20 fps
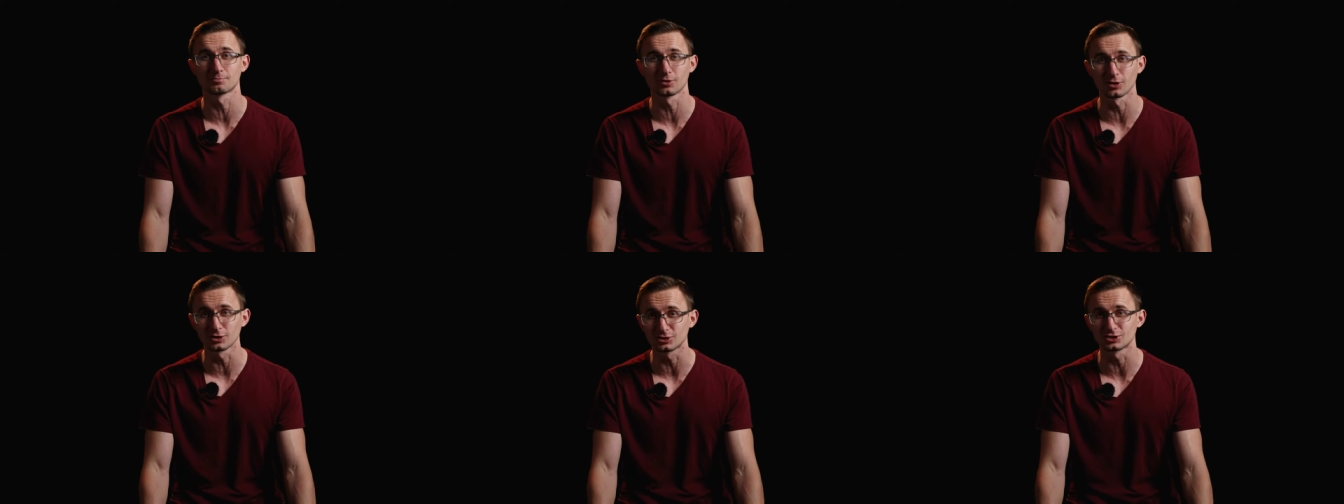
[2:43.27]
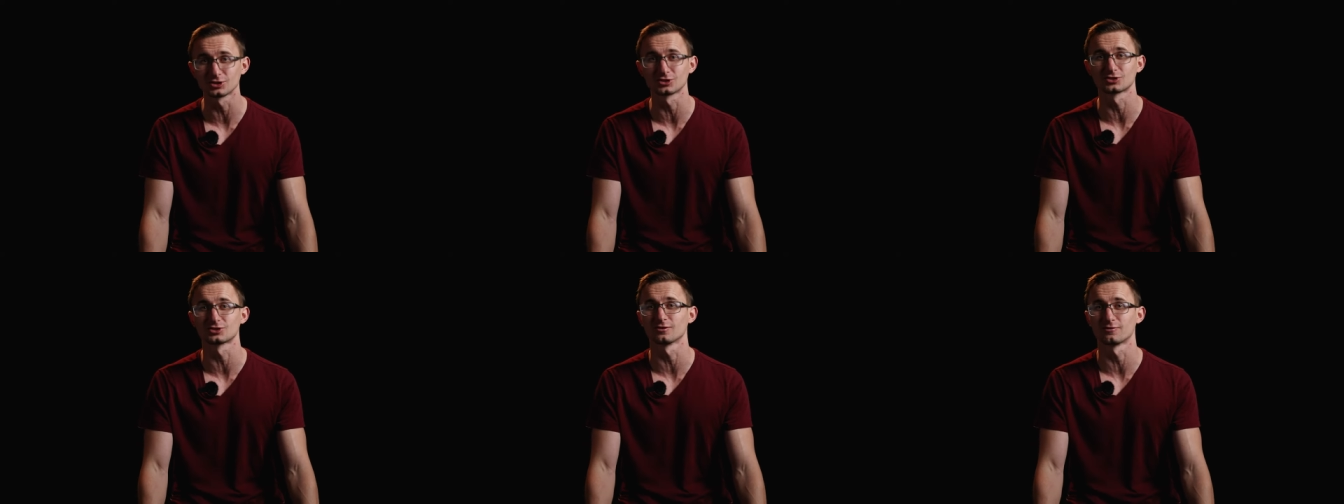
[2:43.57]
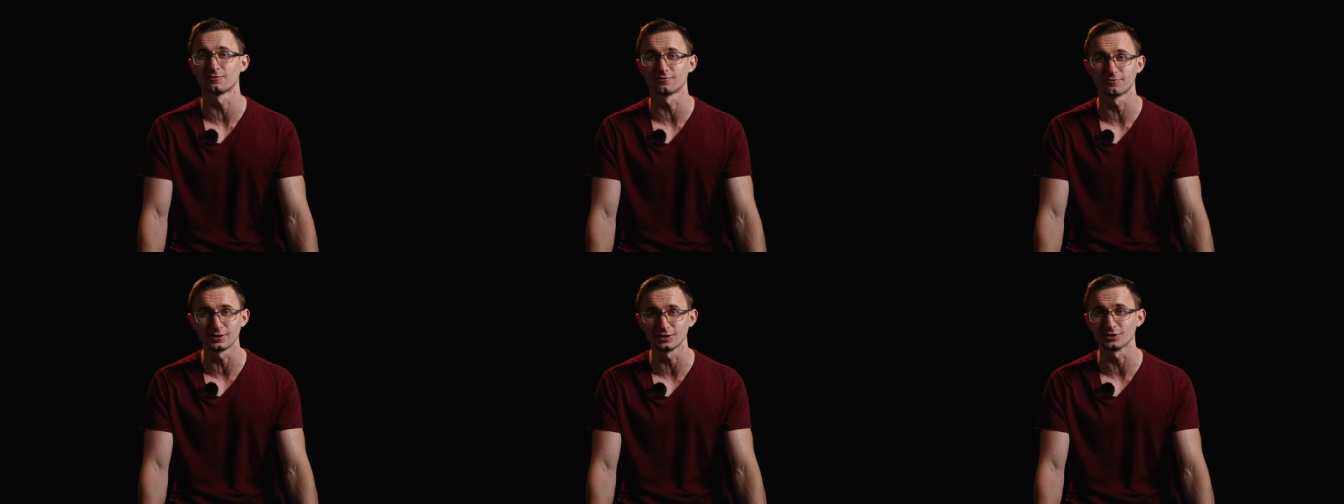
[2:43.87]
purchased the
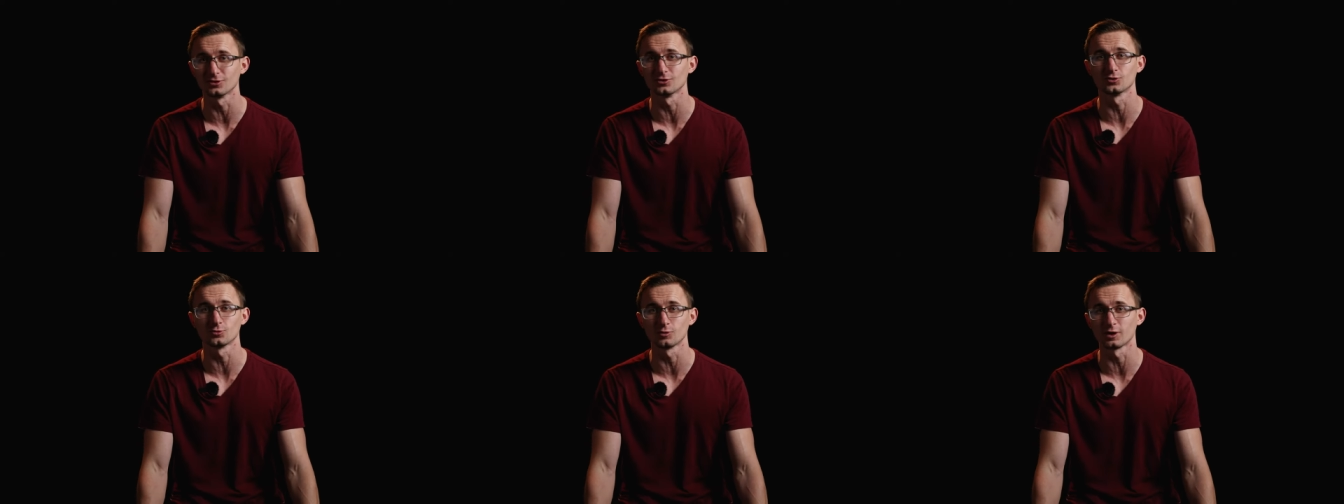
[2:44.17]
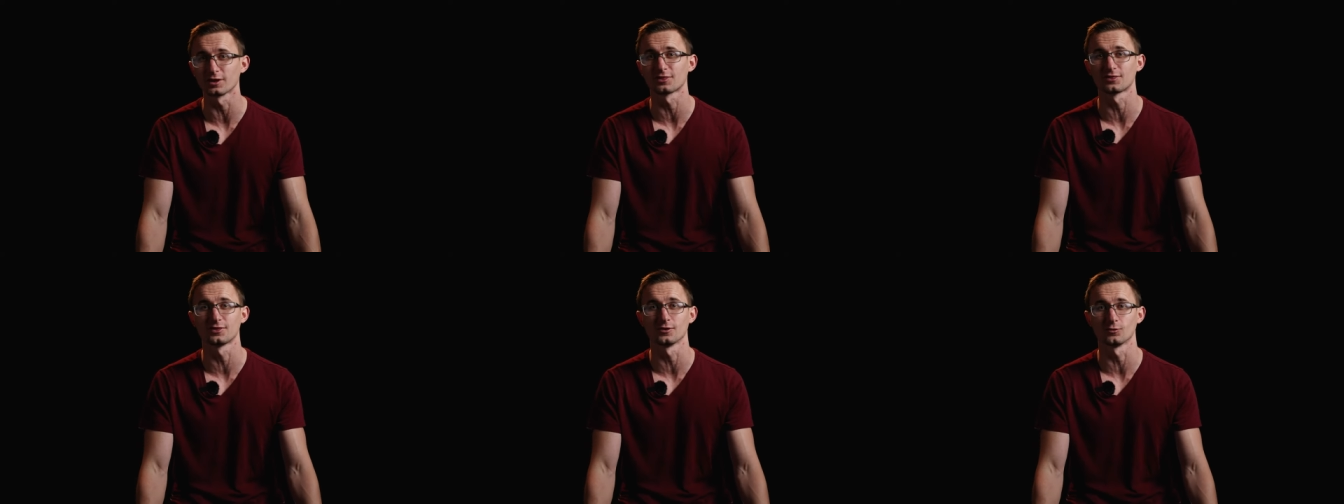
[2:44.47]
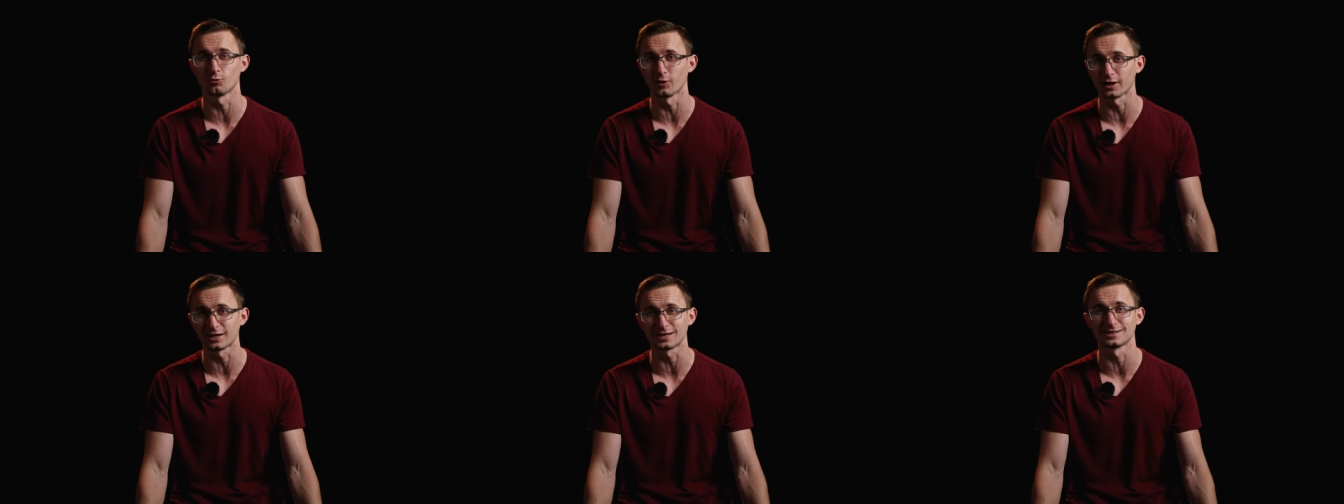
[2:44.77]
field with the
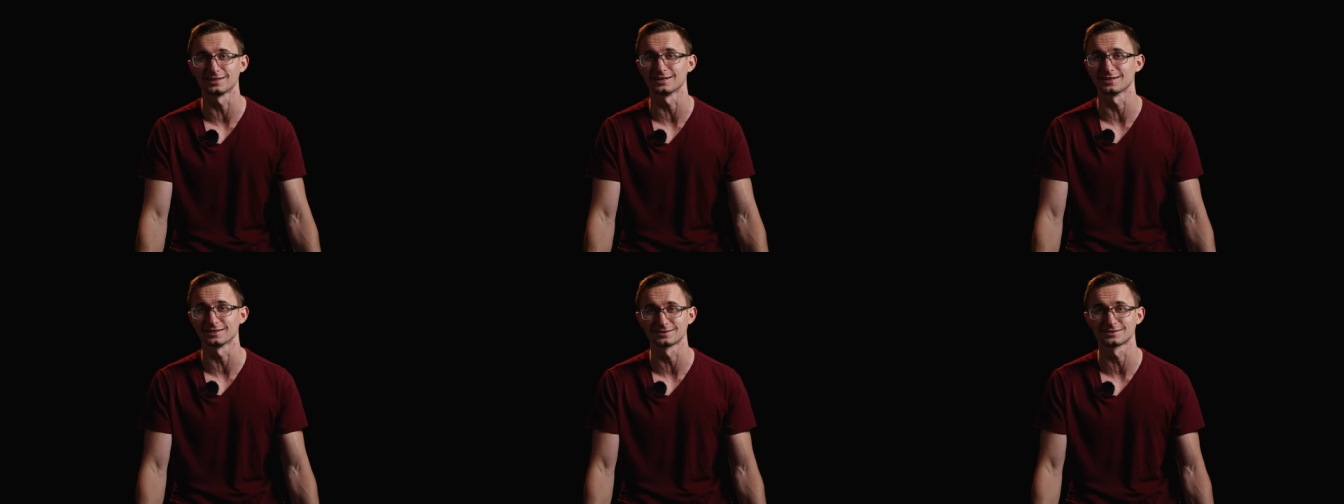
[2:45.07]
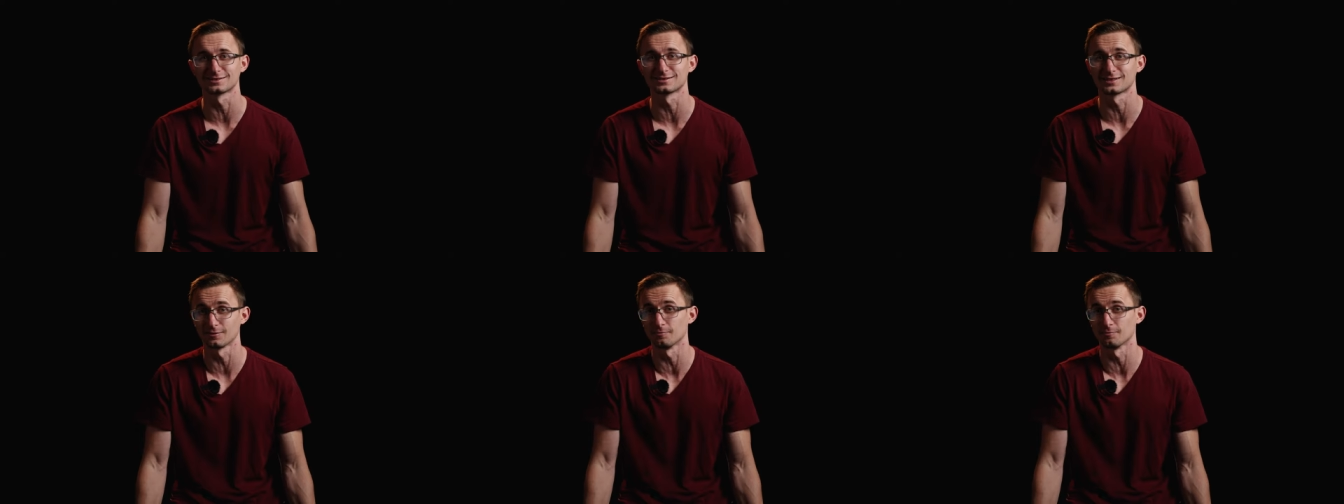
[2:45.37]
wickedness,